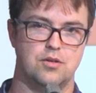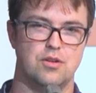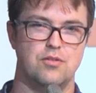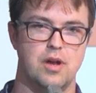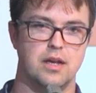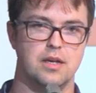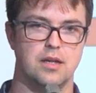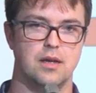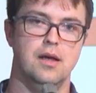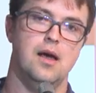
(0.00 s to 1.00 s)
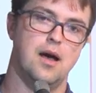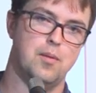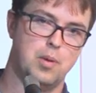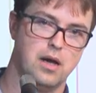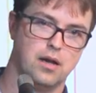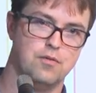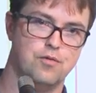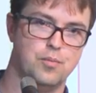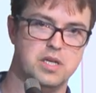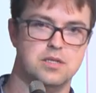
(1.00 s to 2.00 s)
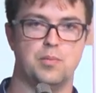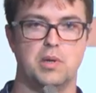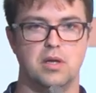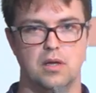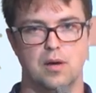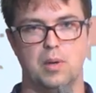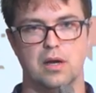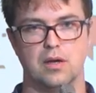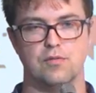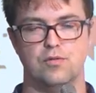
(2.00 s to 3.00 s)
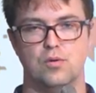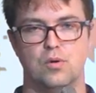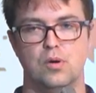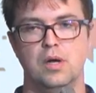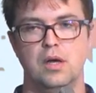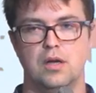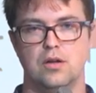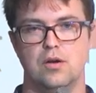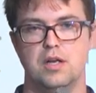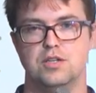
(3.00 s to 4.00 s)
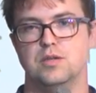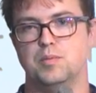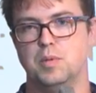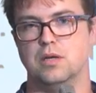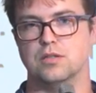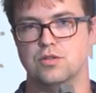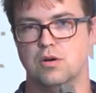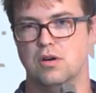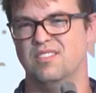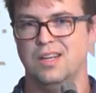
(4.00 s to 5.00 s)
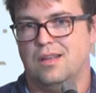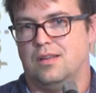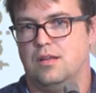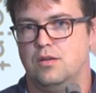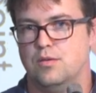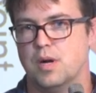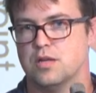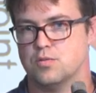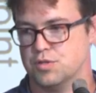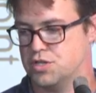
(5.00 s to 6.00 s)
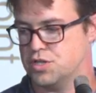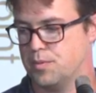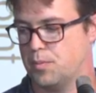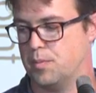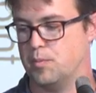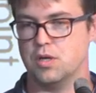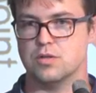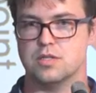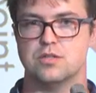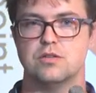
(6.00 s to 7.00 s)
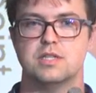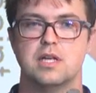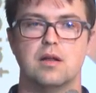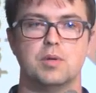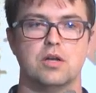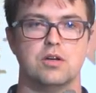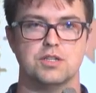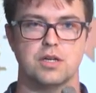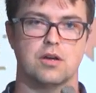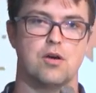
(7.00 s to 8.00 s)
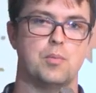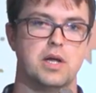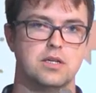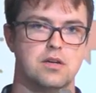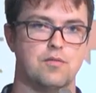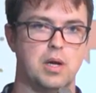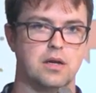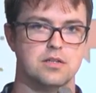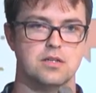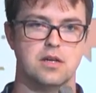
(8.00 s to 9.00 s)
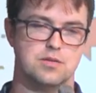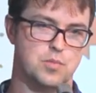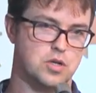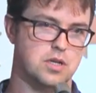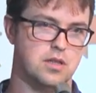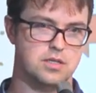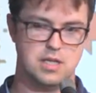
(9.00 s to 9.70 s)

You don't really need a plugin for BTP, a plugin for you know, HTTP and so on. You, you, might as well just ship them because there's no settlement logic. The complexity of plugins today is mostly in the